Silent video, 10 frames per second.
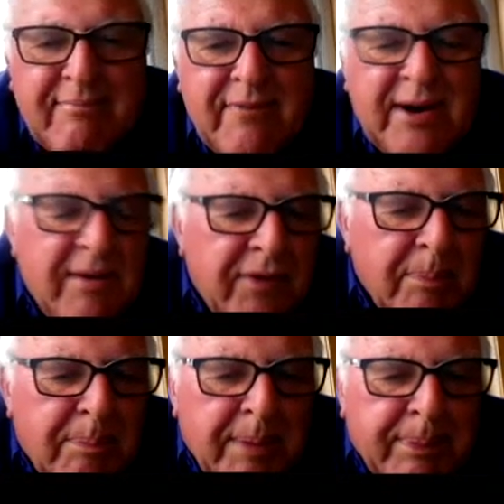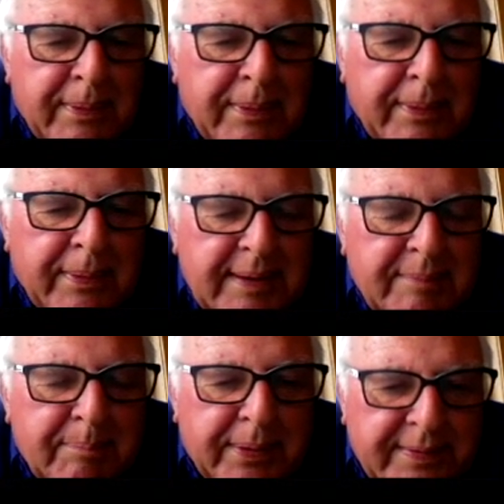Very few people there,
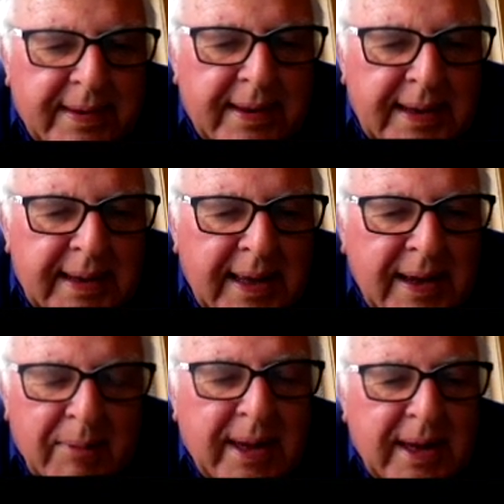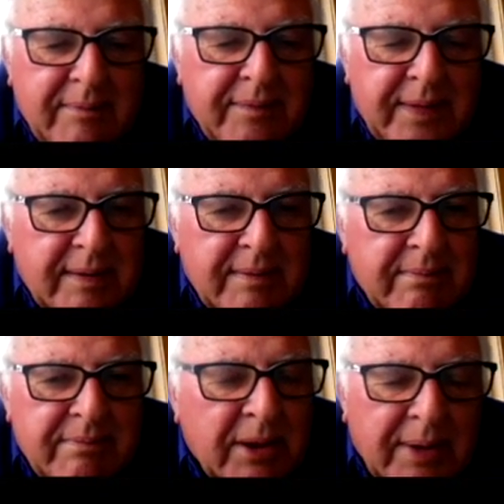per se. We have
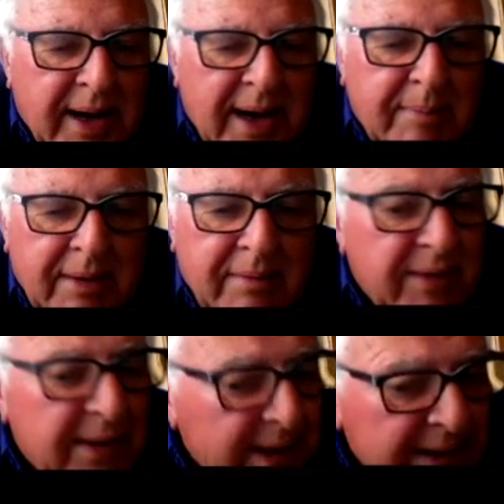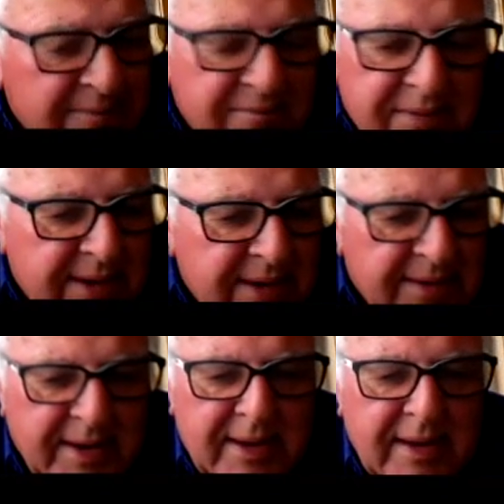very,
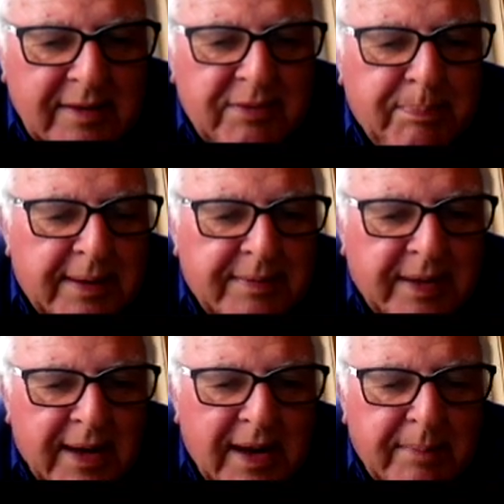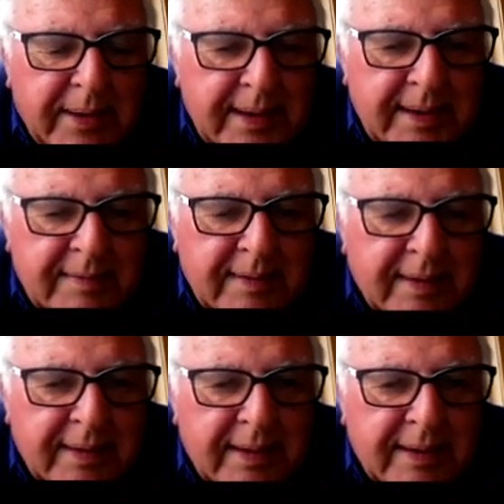very sparse
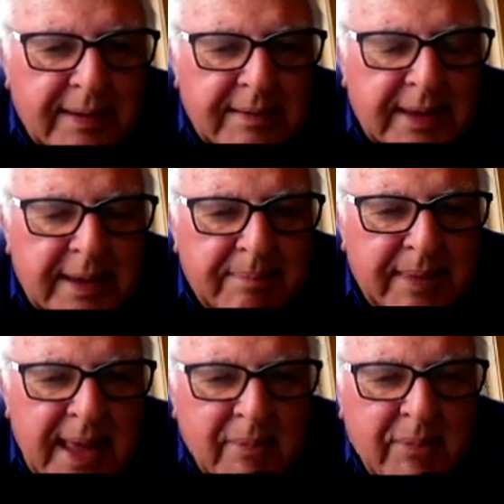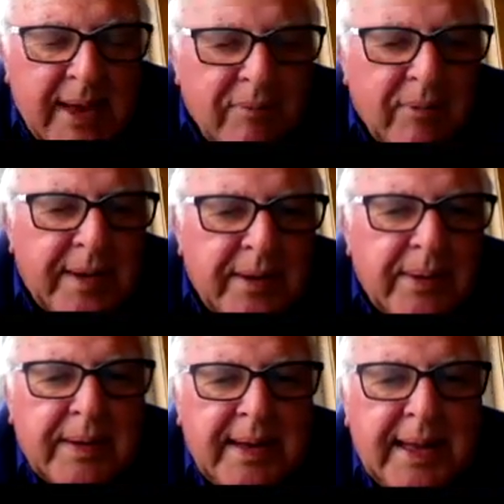accommodation there. We have one
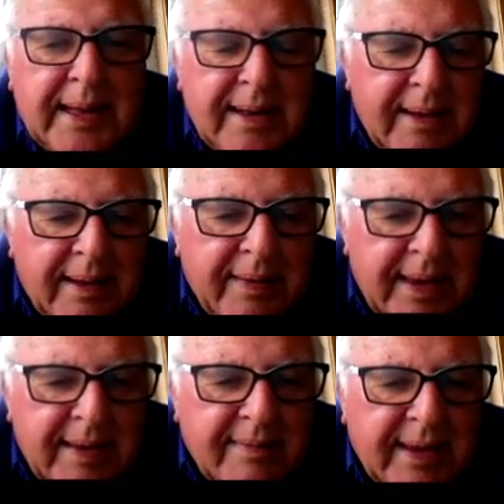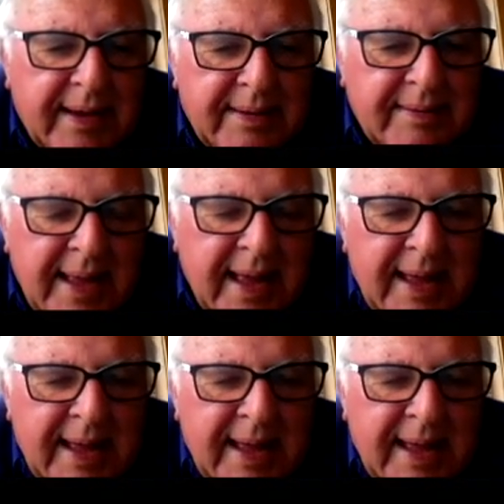hotel on the East Coast.